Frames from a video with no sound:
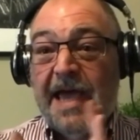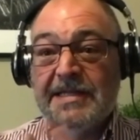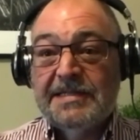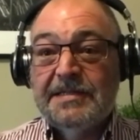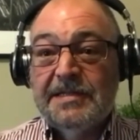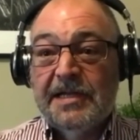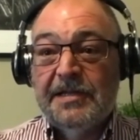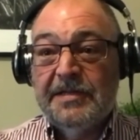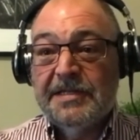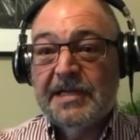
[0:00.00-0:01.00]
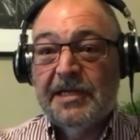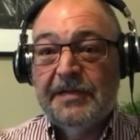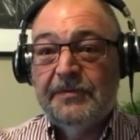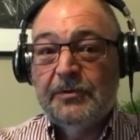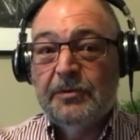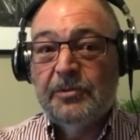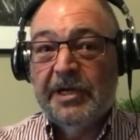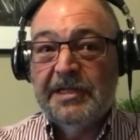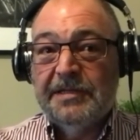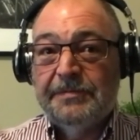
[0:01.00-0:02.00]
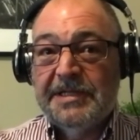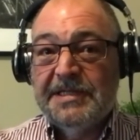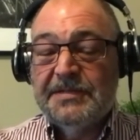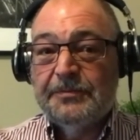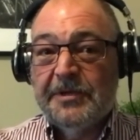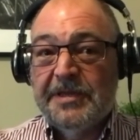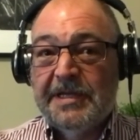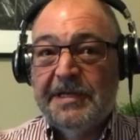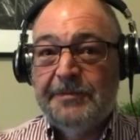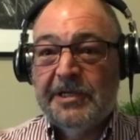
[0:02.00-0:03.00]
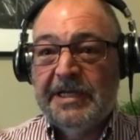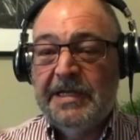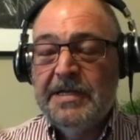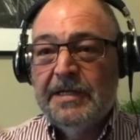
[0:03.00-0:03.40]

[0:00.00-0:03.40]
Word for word: hasn't done this kind of dual branded piece with anybody